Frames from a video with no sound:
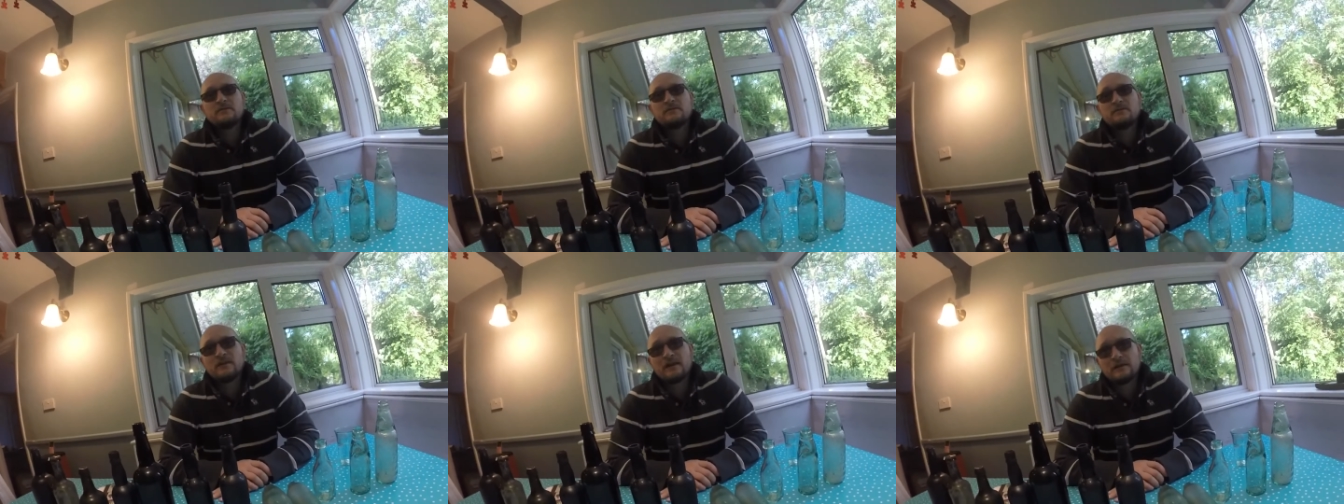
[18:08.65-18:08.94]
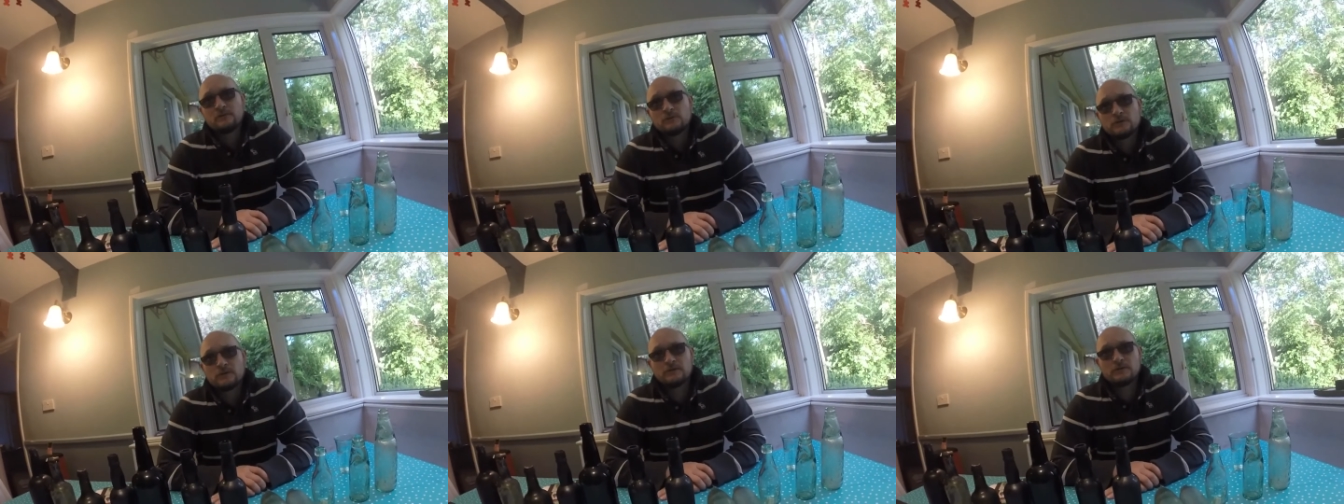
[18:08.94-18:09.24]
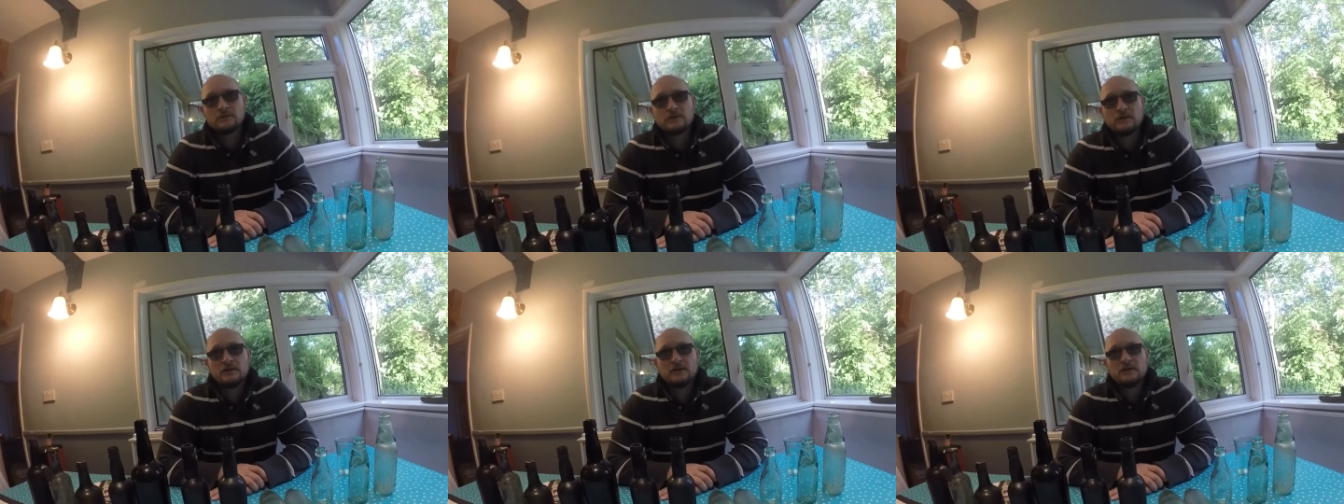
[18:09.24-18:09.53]

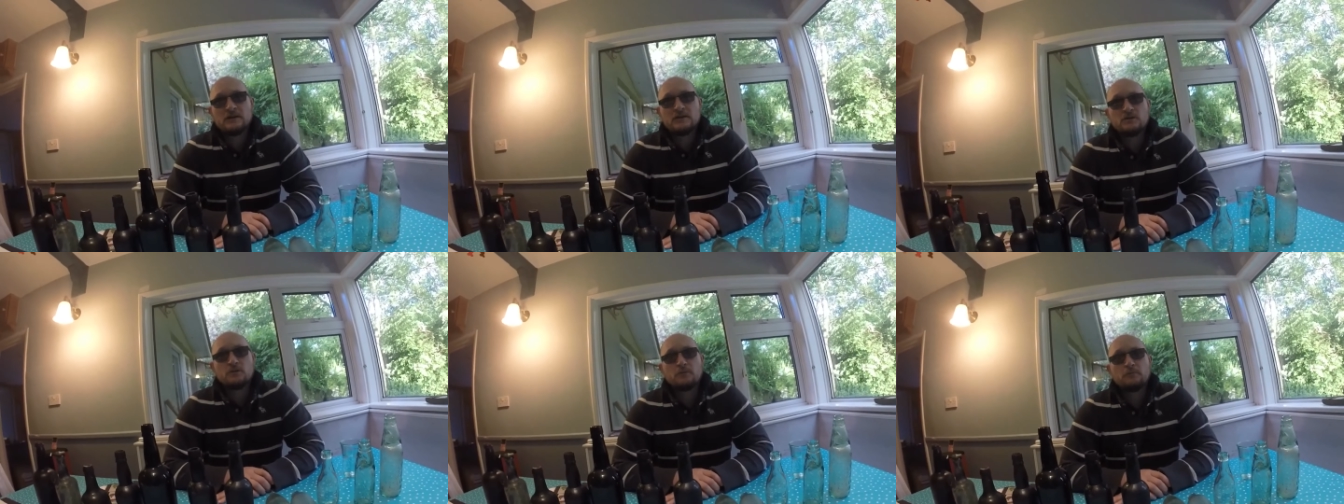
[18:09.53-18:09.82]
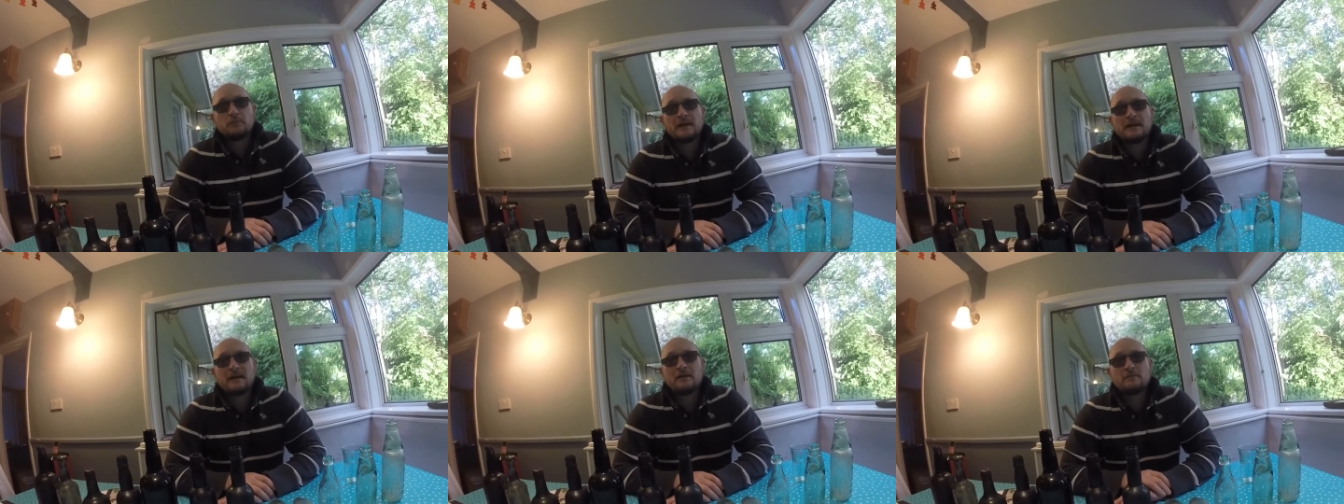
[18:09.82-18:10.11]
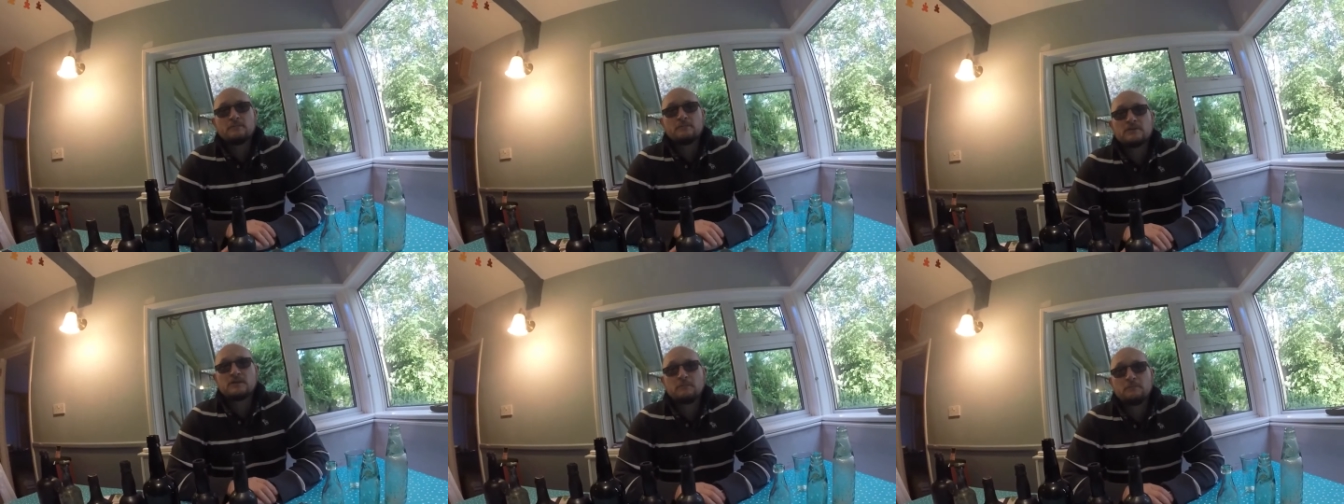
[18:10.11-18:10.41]
thousands. So it
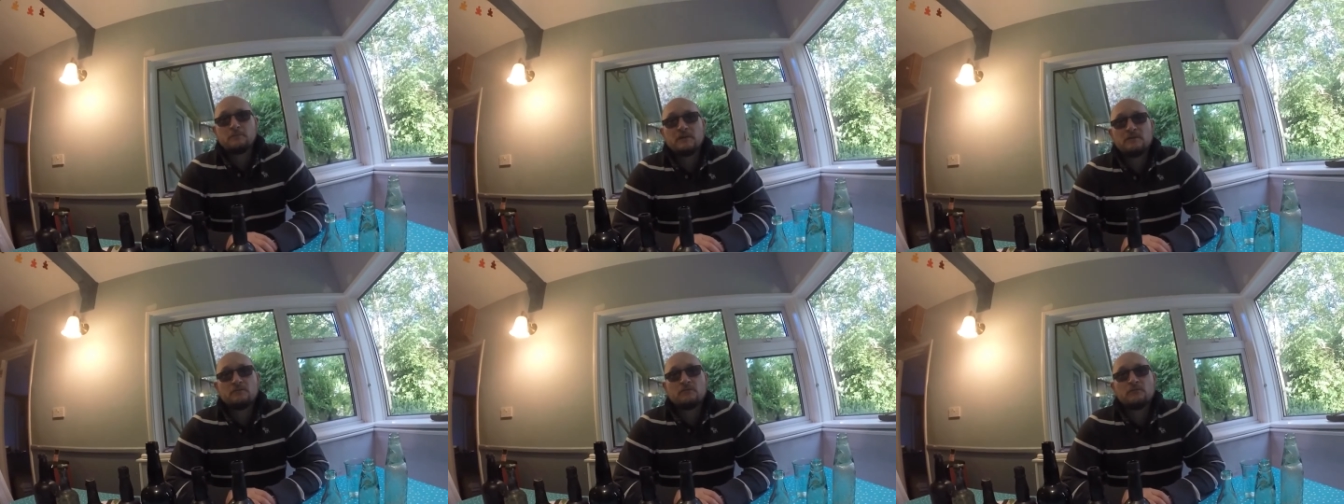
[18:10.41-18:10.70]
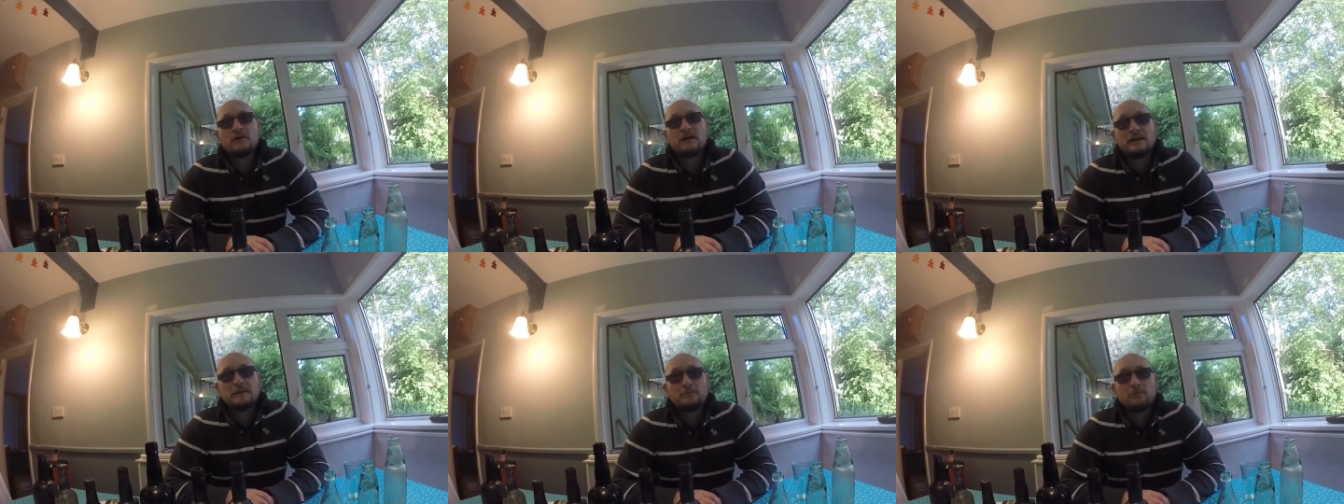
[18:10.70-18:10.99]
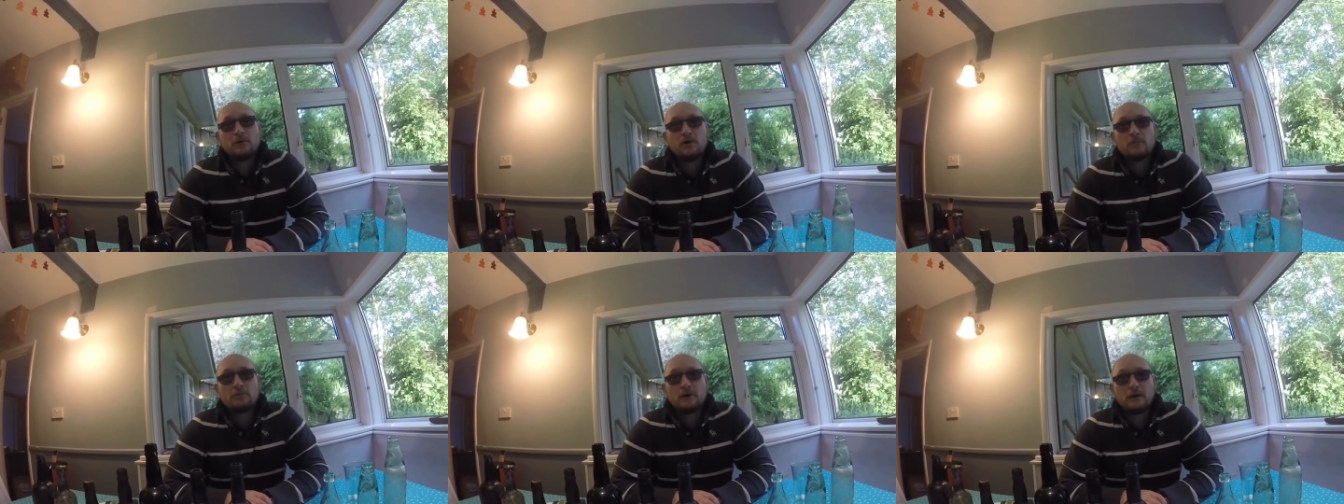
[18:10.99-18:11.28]
becomes something really
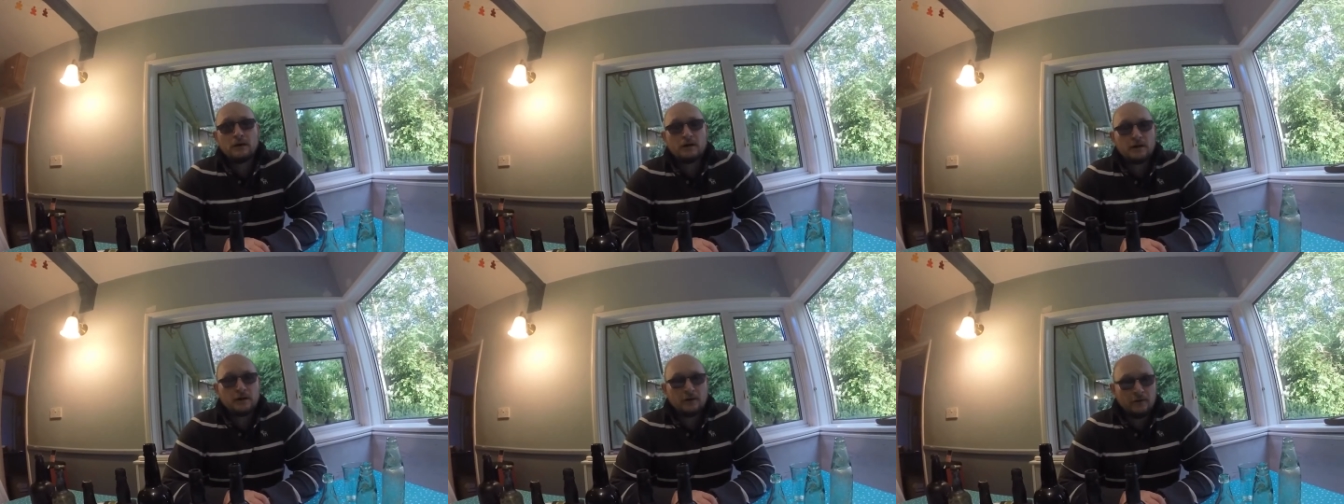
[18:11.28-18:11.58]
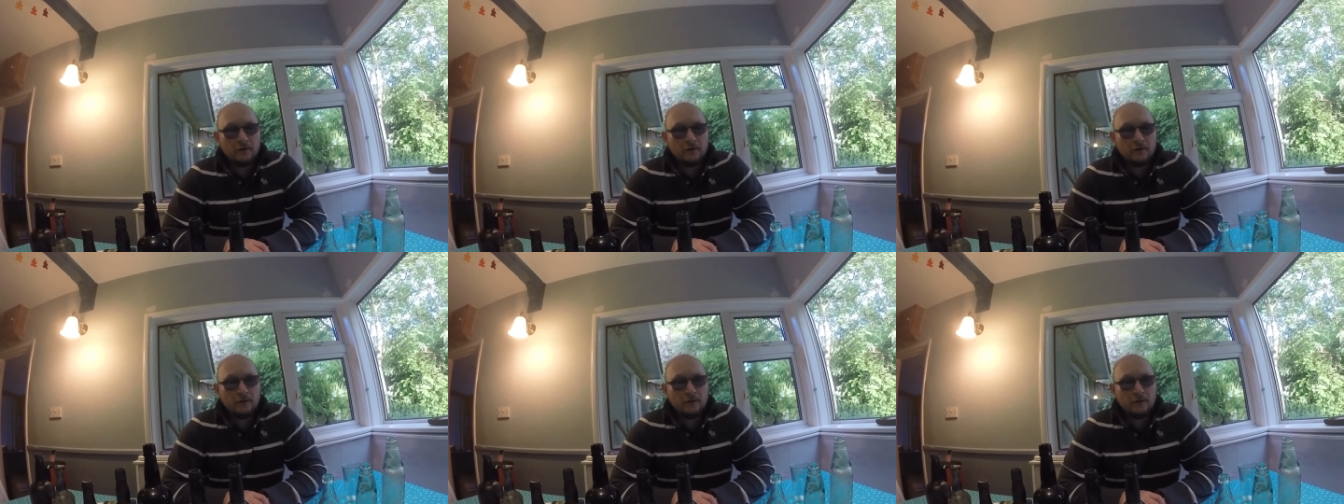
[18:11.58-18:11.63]
popular.